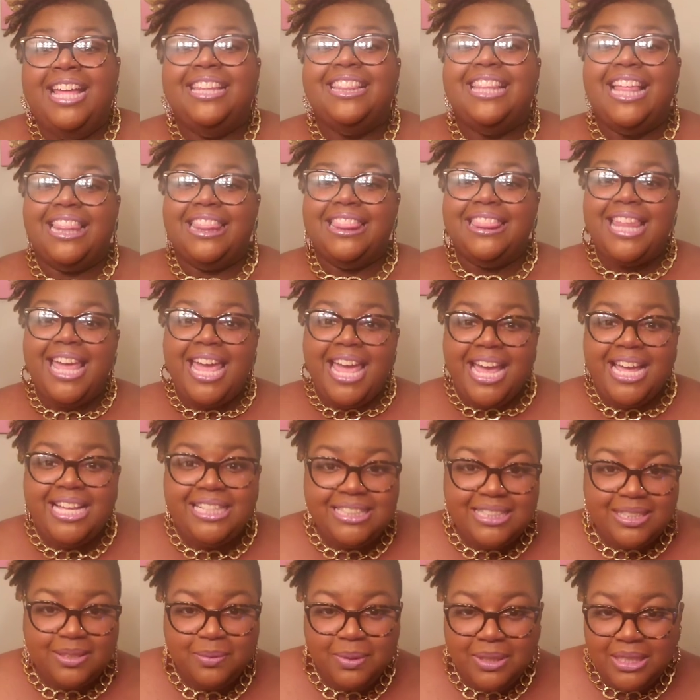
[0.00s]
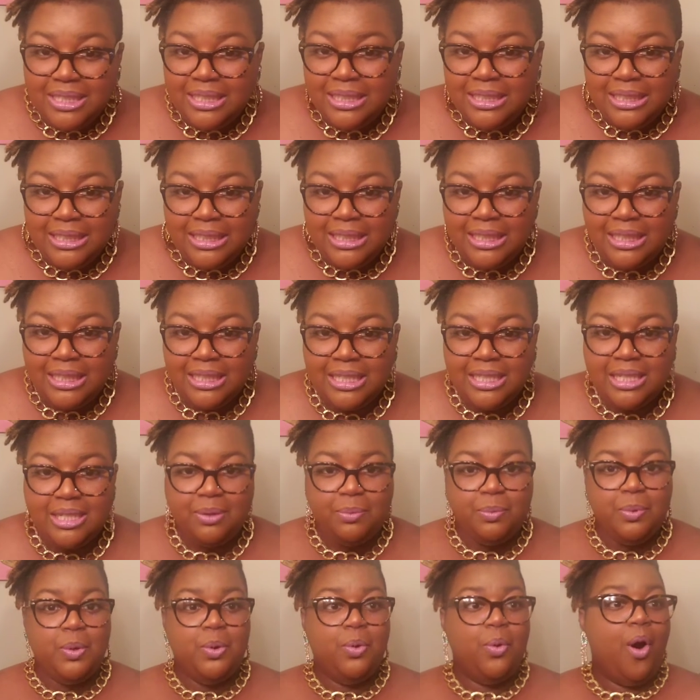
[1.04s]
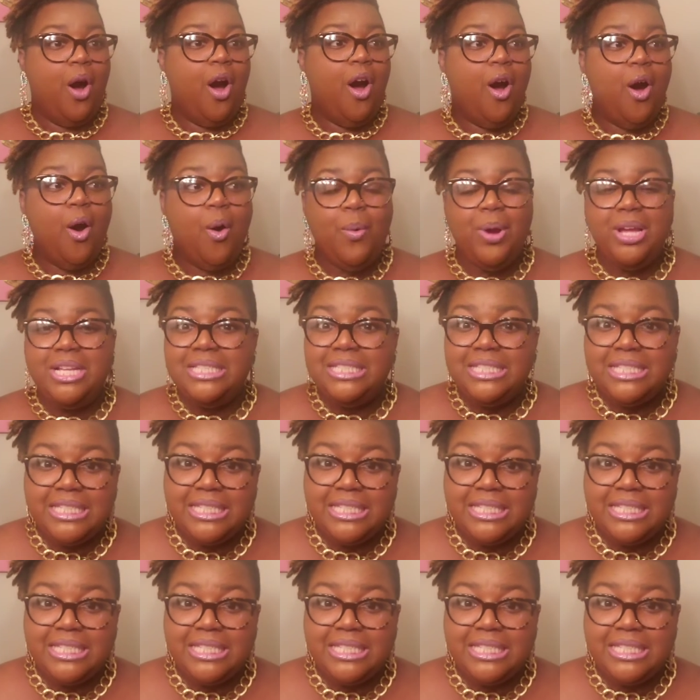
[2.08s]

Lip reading: The last one will always